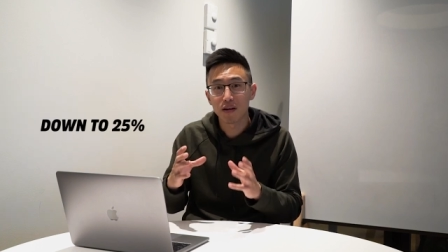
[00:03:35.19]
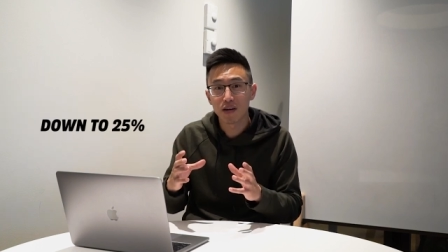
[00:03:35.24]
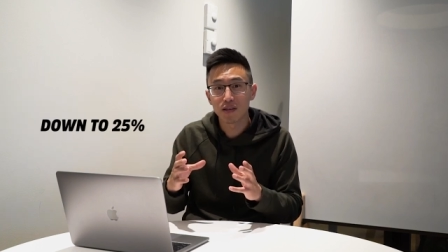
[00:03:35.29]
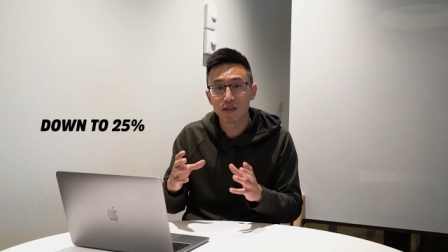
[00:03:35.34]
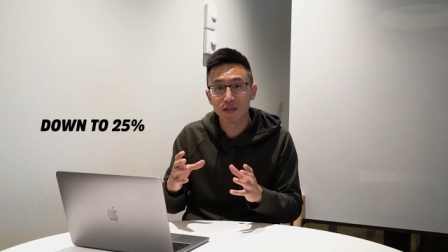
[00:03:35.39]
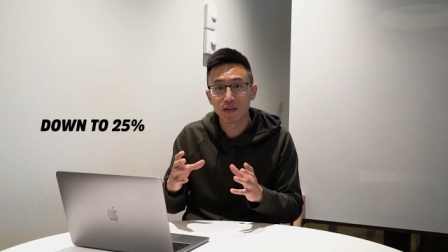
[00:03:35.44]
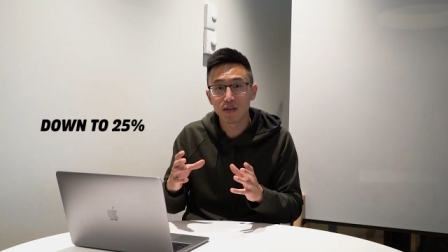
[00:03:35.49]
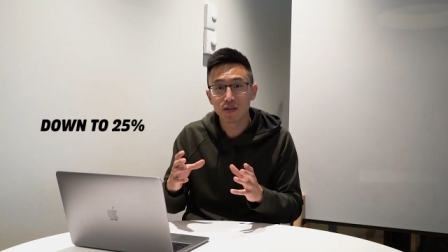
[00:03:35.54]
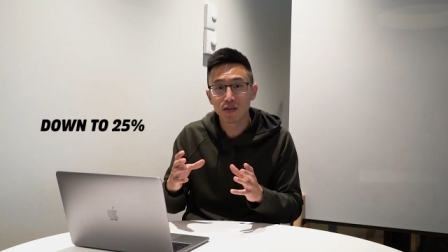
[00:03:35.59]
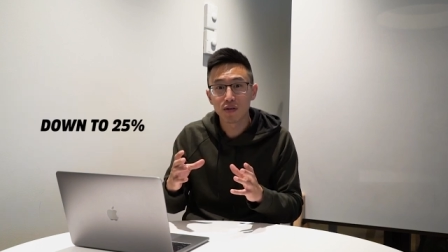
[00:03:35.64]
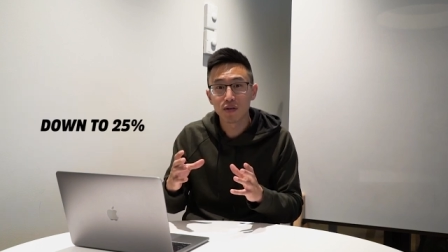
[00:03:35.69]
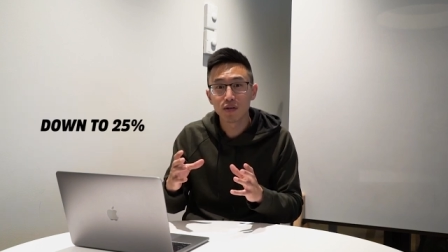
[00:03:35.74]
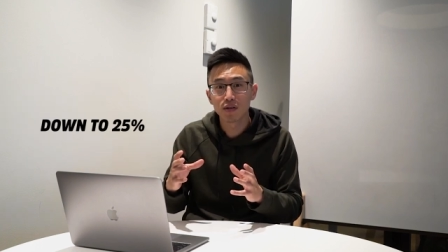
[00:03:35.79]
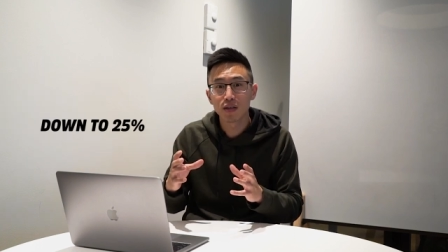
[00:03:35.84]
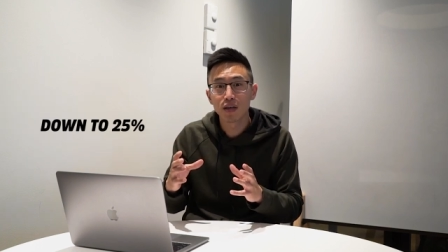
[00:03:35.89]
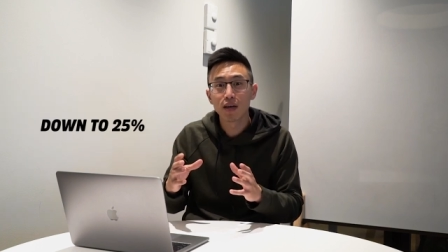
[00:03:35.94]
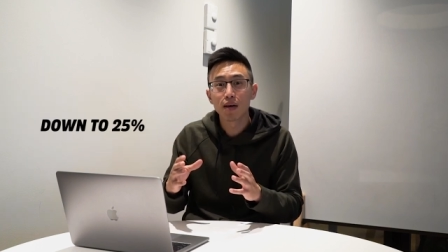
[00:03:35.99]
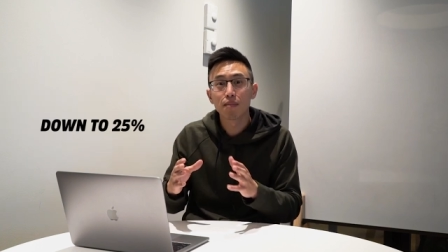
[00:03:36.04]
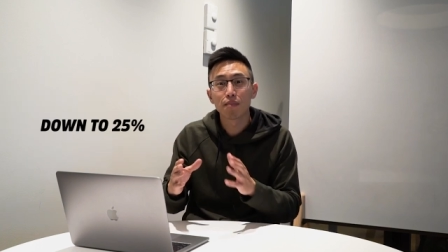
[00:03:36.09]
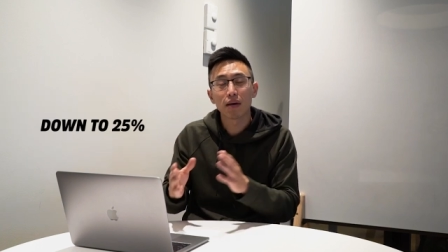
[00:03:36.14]
cost of goods
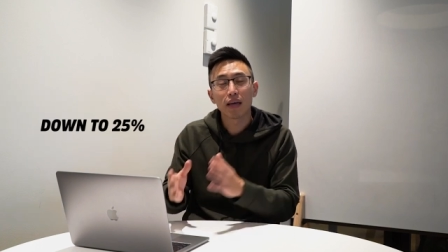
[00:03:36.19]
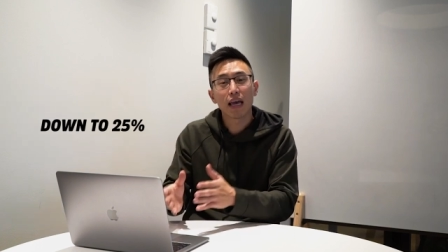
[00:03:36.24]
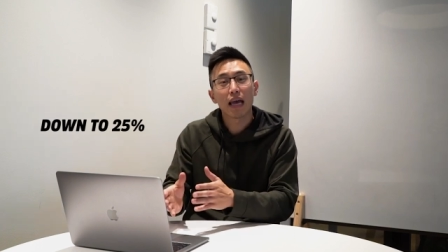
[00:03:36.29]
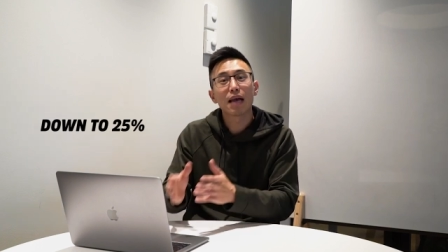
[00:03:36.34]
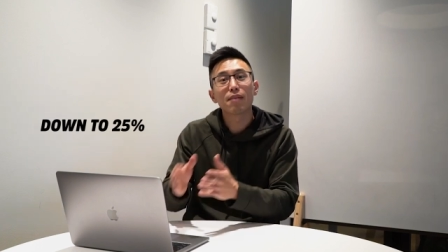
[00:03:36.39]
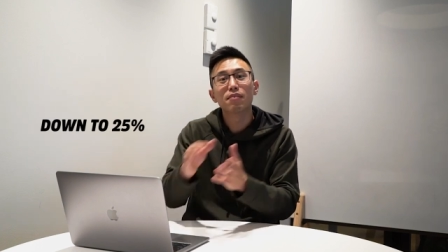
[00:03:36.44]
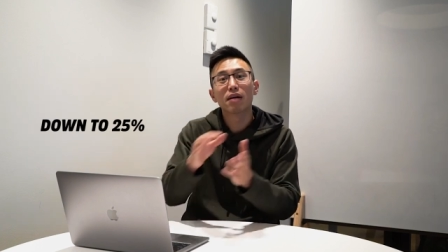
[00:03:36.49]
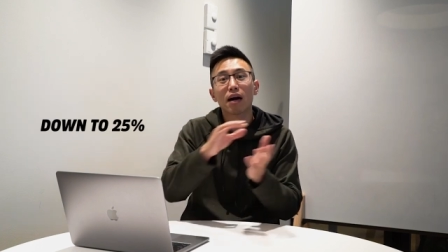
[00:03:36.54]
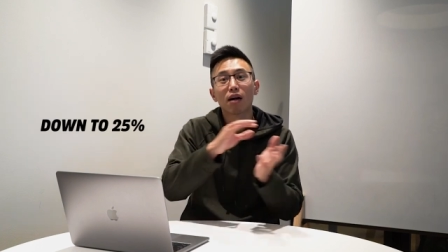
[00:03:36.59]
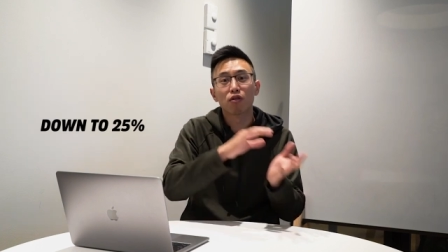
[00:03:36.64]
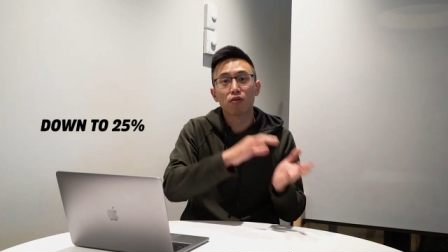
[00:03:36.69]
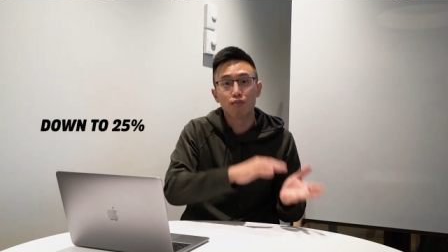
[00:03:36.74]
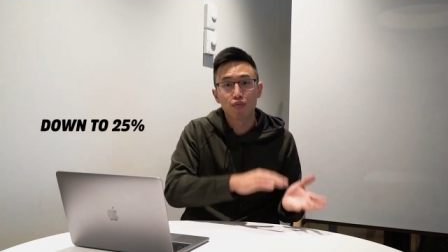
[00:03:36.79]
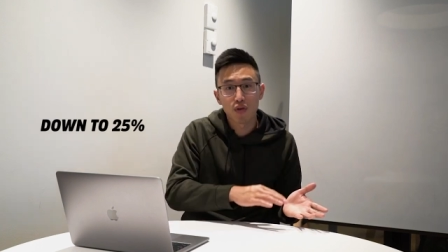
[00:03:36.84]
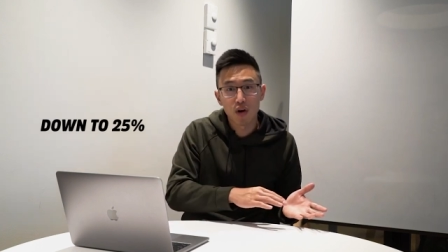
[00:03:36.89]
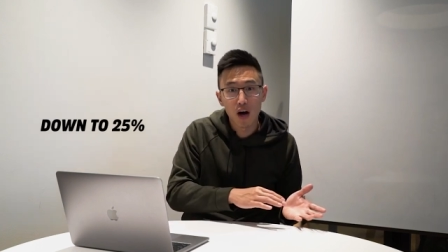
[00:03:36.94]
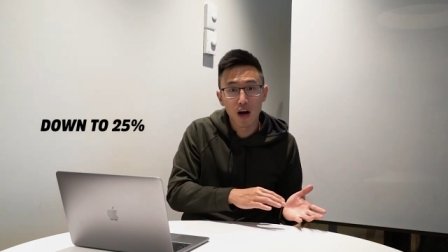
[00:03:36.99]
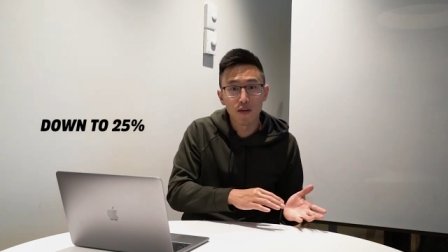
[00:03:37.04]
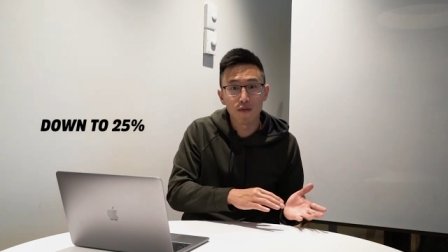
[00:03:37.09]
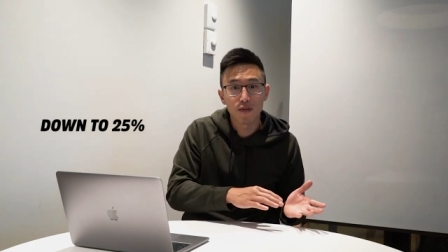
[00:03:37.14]
sold became our
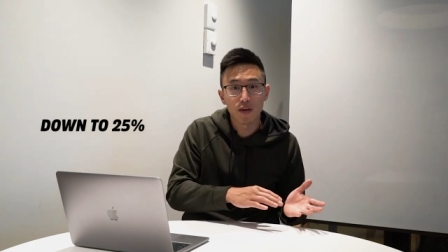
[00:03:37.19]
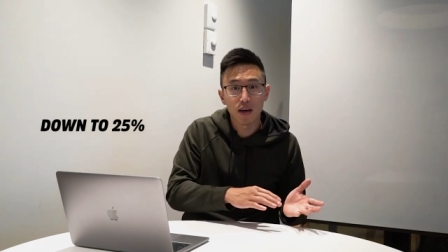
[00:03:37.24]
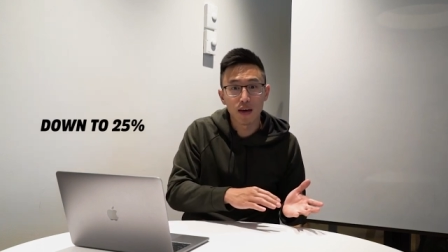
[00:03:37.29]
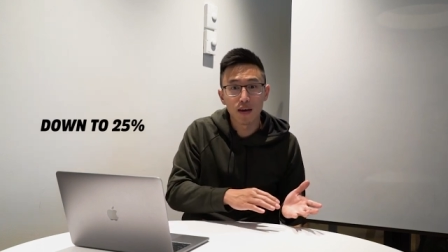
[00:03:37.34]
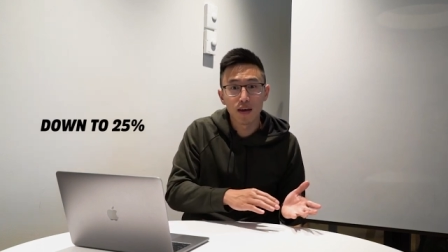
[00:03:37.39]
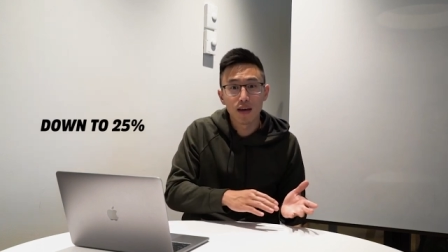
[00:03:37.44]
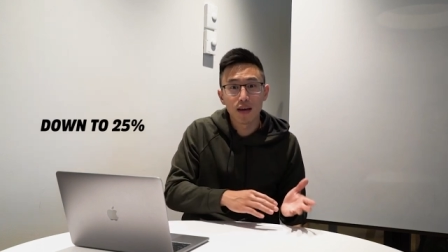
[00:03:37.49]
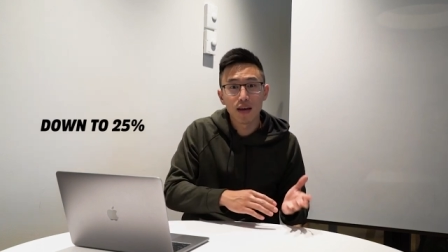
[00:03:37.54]
profit.